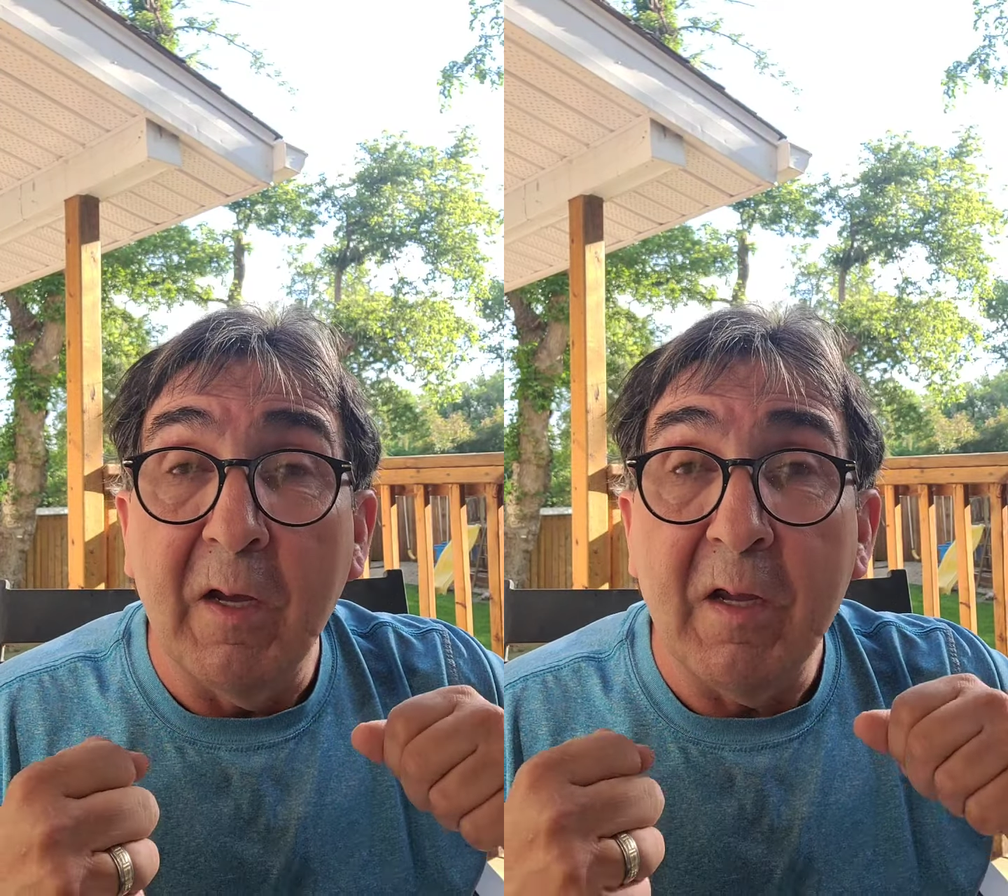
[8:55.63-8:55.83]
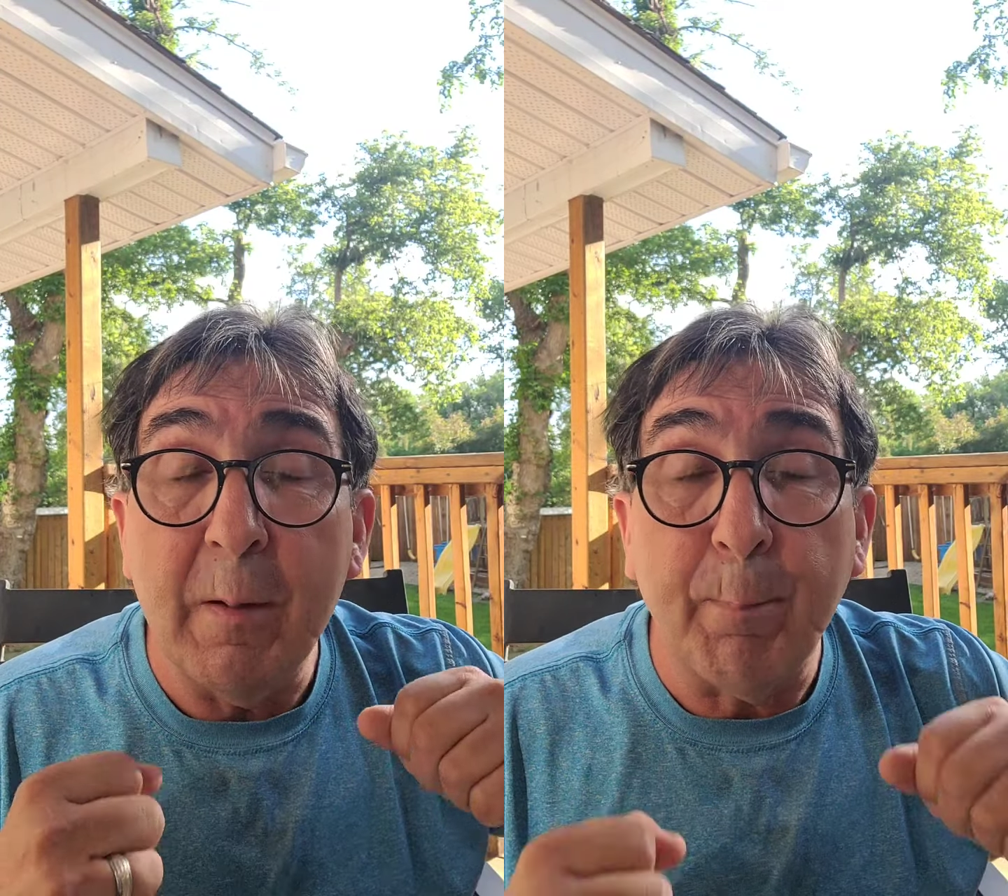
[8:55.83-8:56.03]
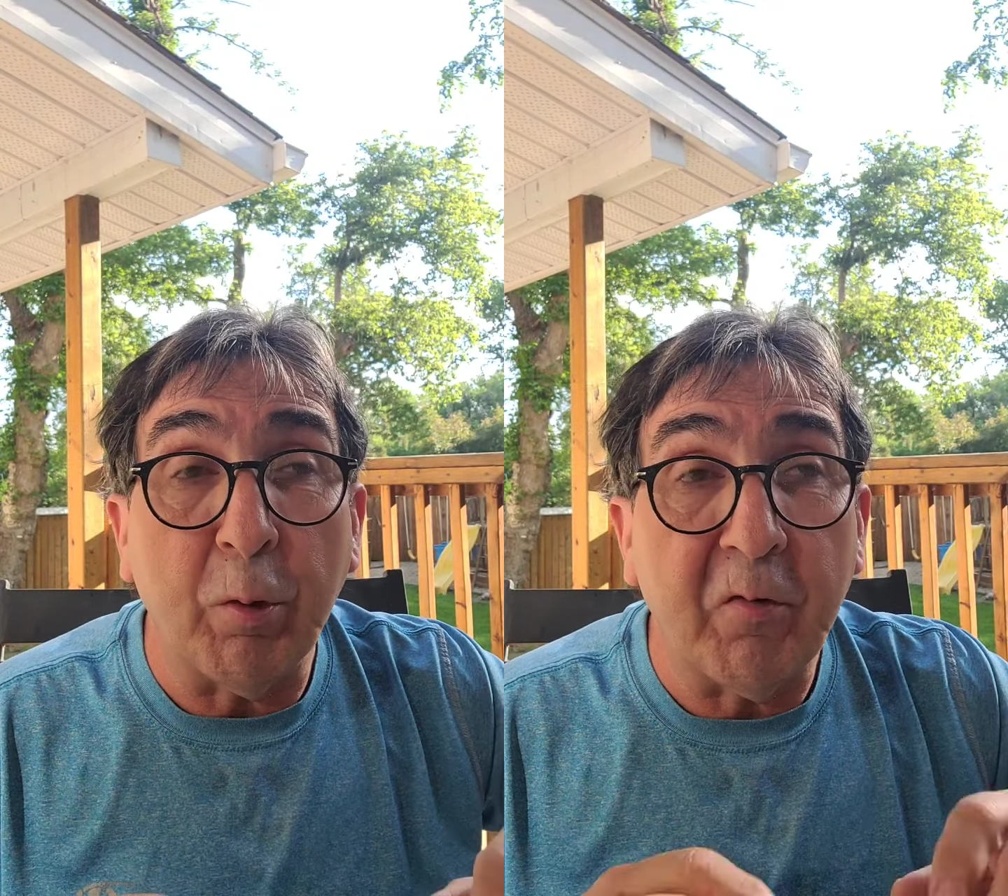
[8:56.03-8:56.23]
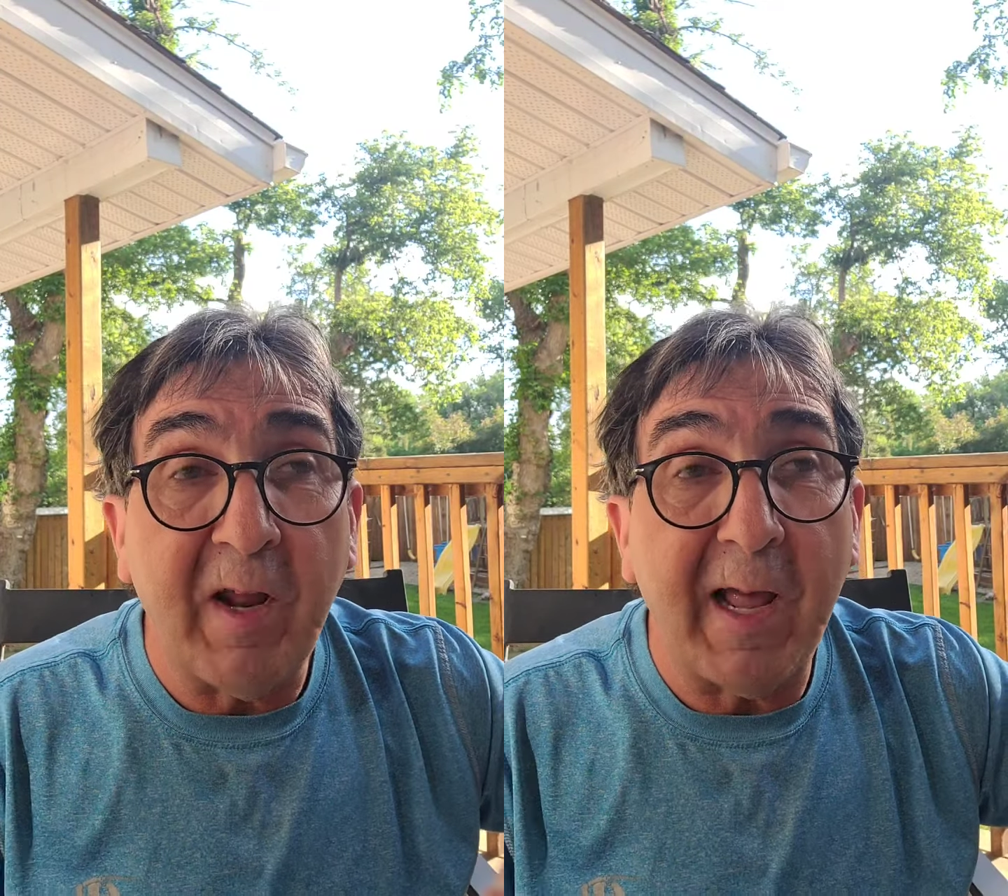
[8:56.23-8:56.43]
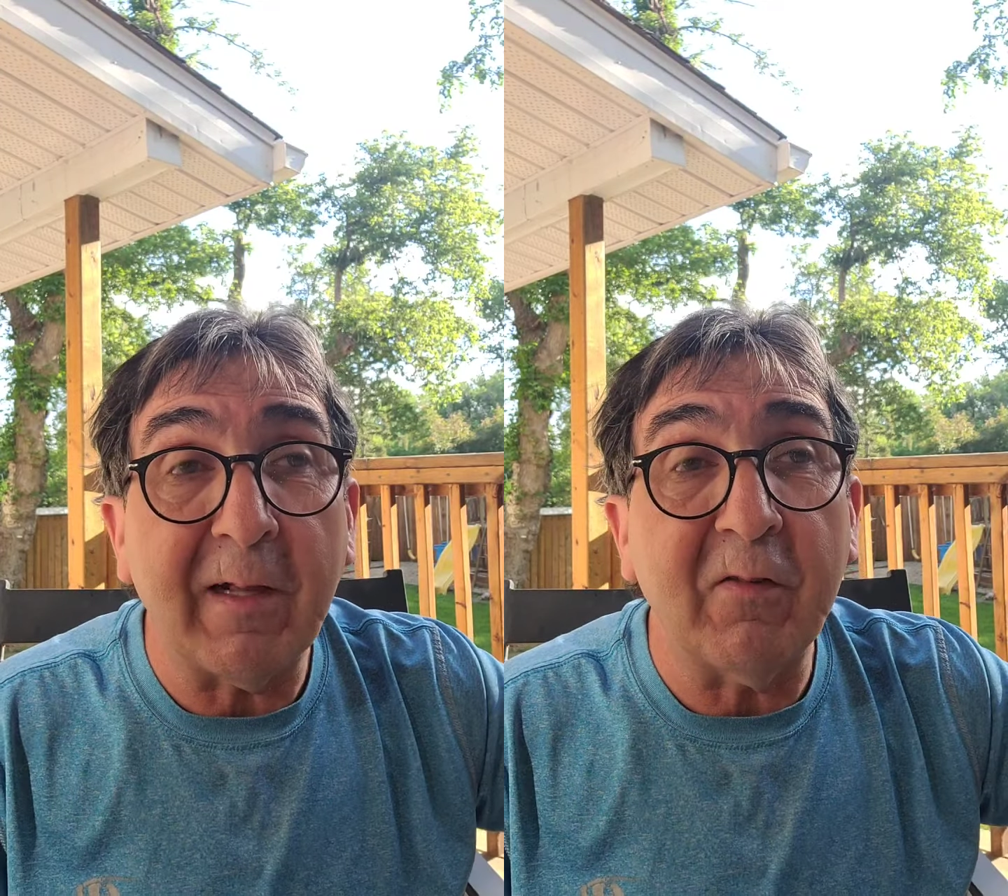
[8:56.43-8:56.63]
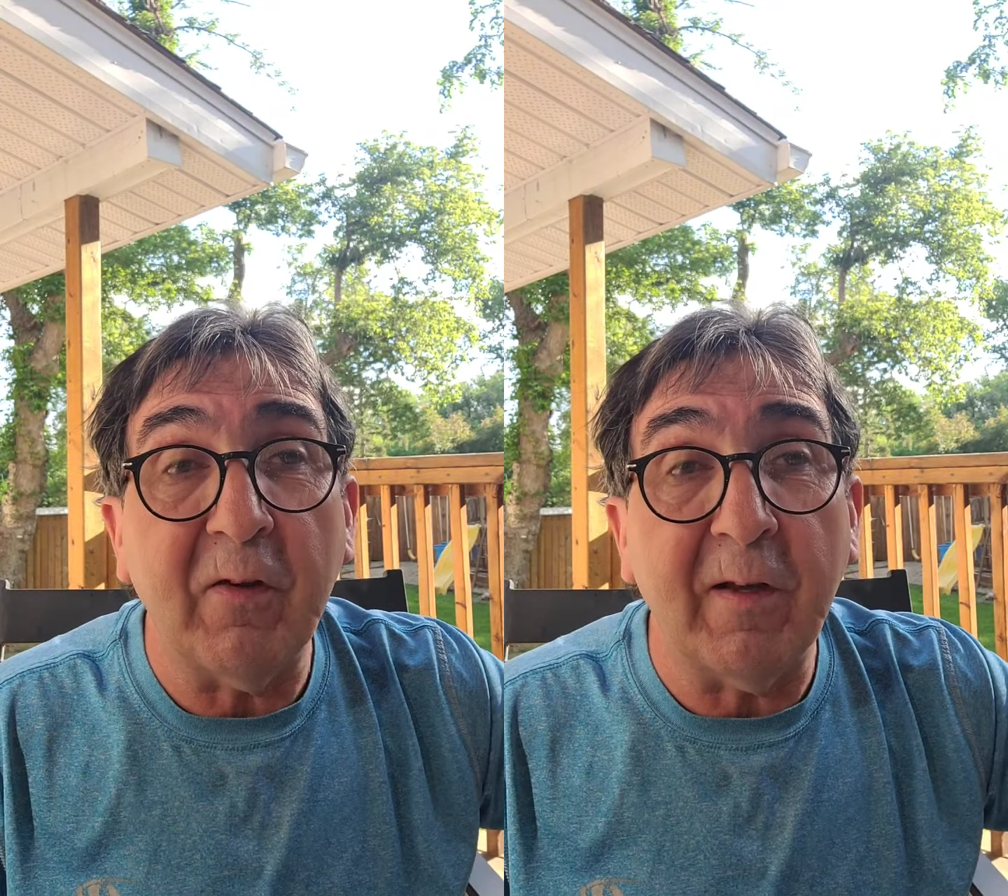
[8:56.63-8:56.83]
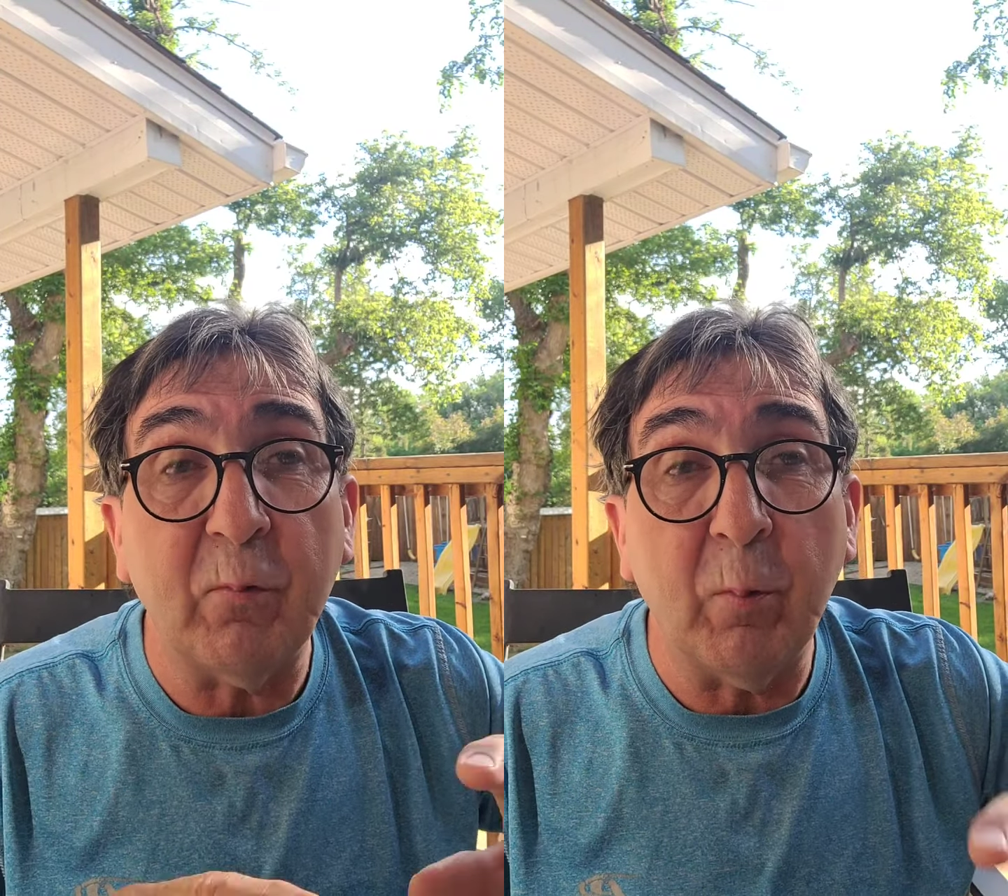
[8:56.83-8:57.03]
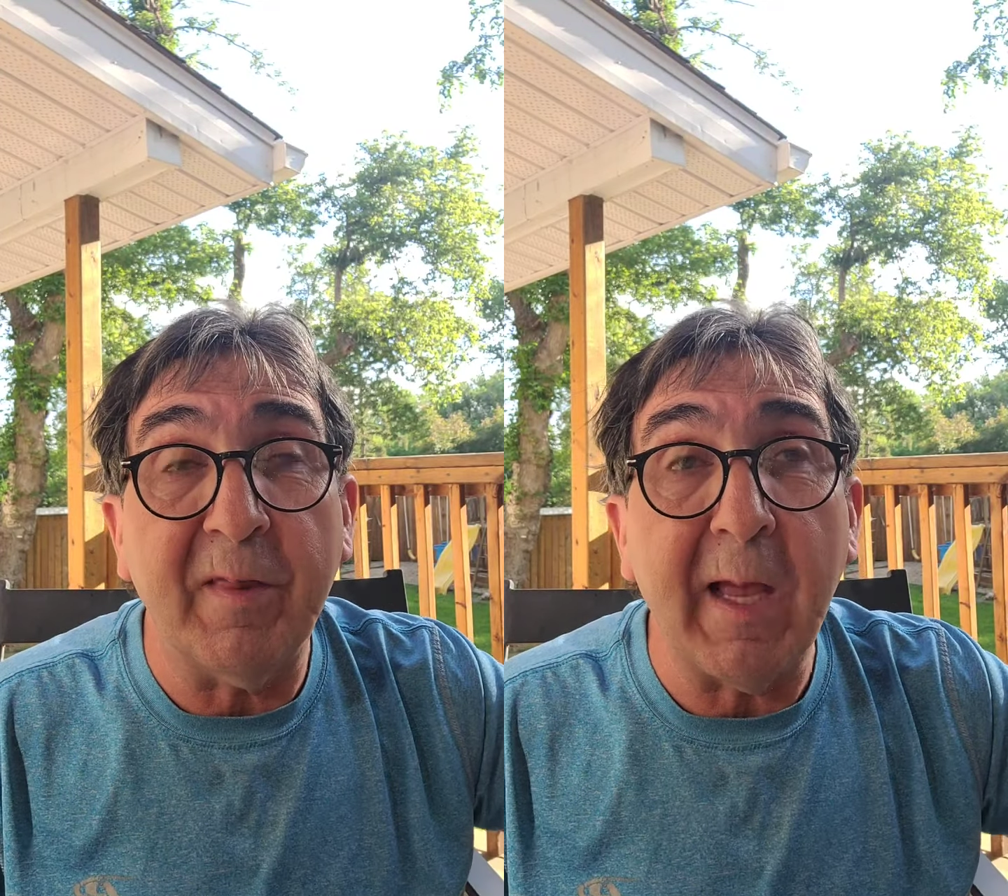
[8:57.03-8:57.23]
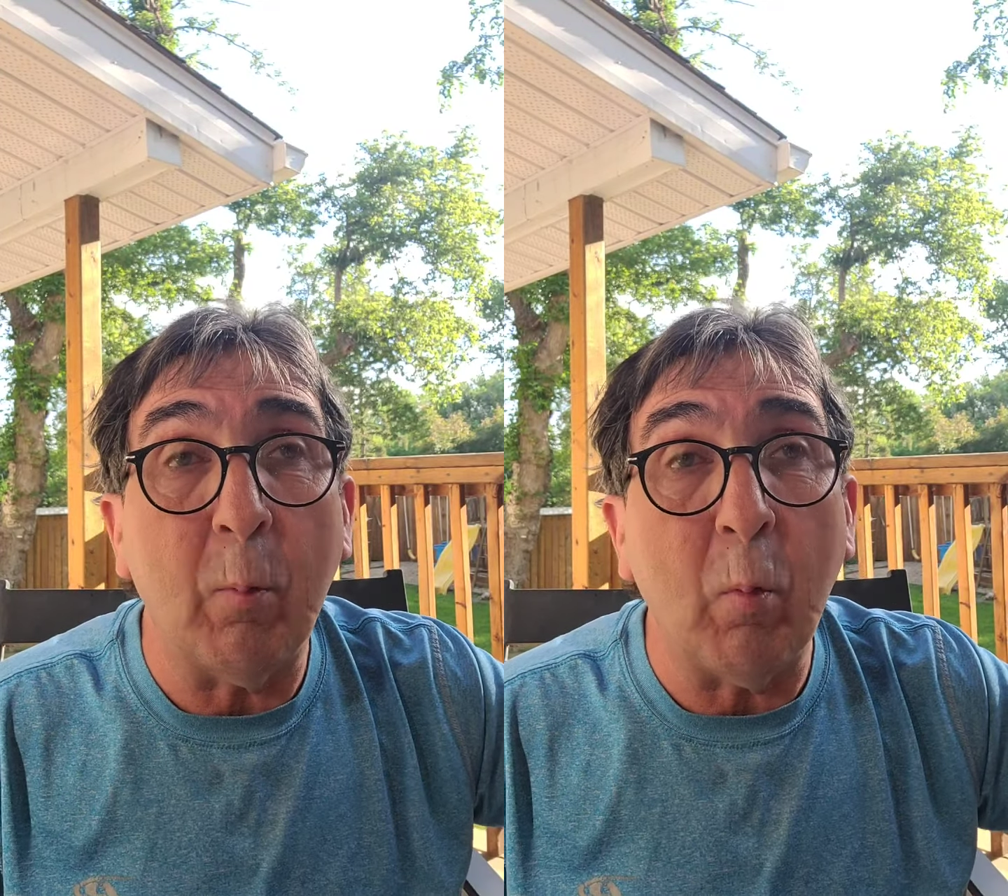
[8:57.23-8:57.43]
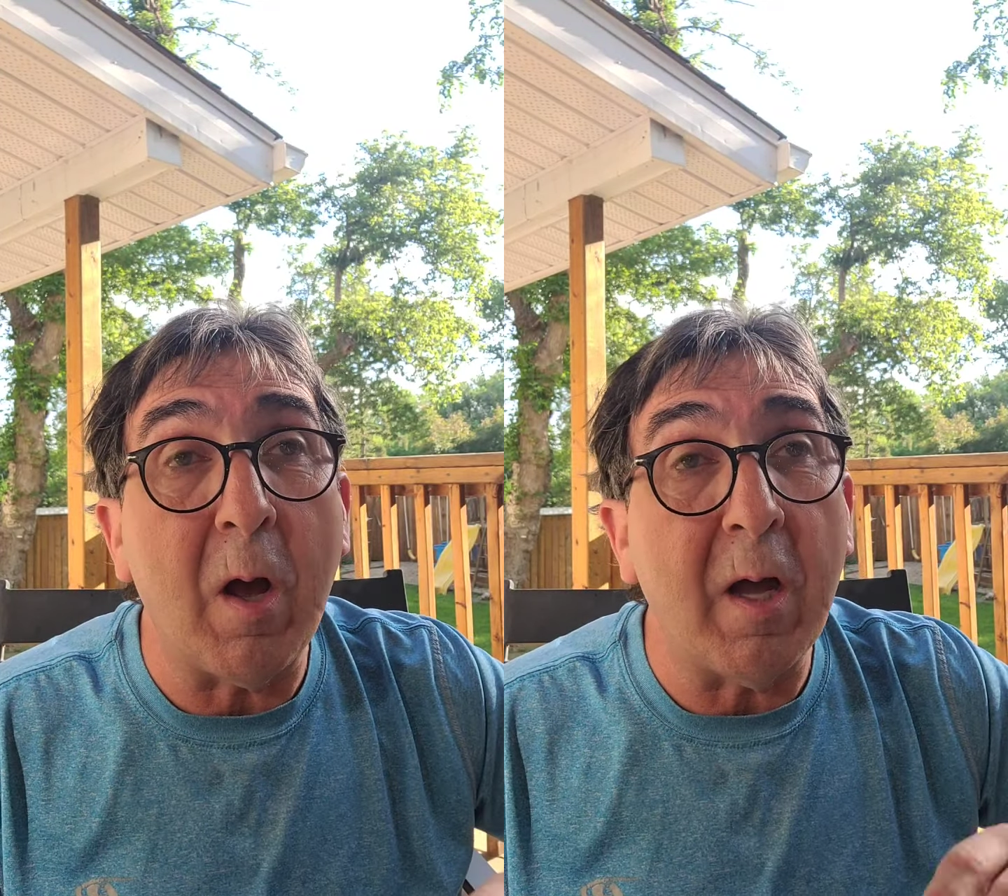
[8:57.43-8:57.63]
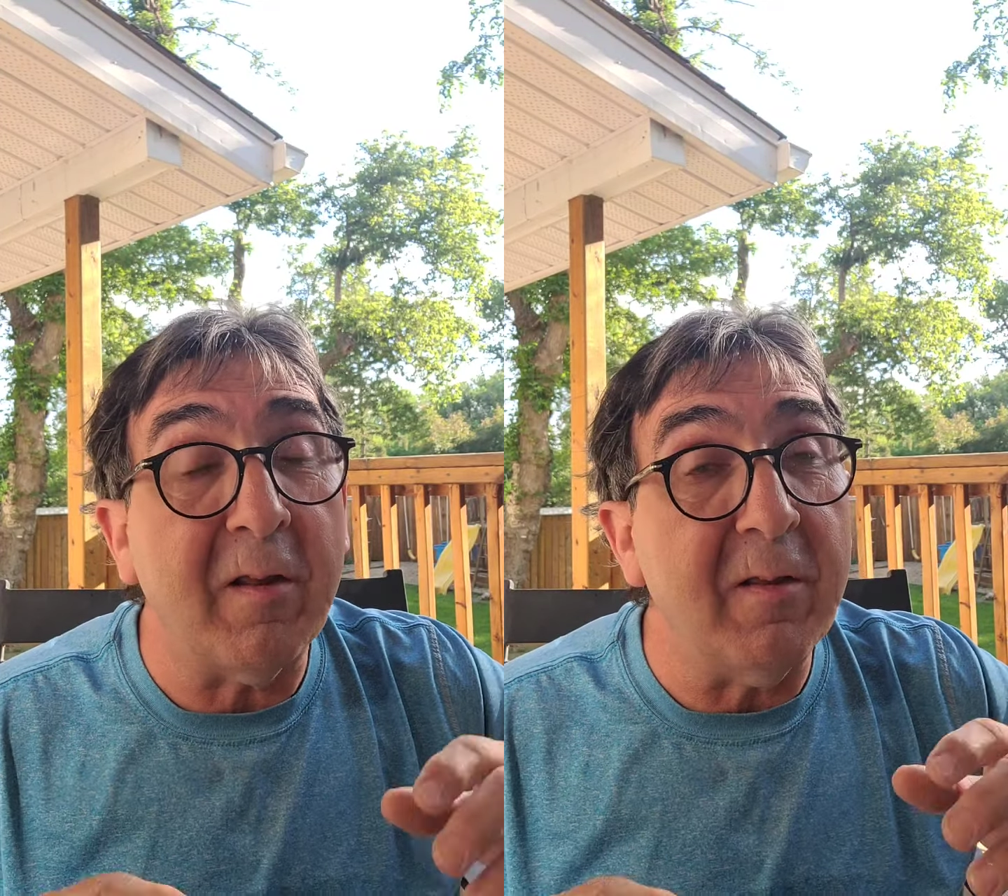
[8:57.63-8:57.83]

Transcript: He protects us with that rod,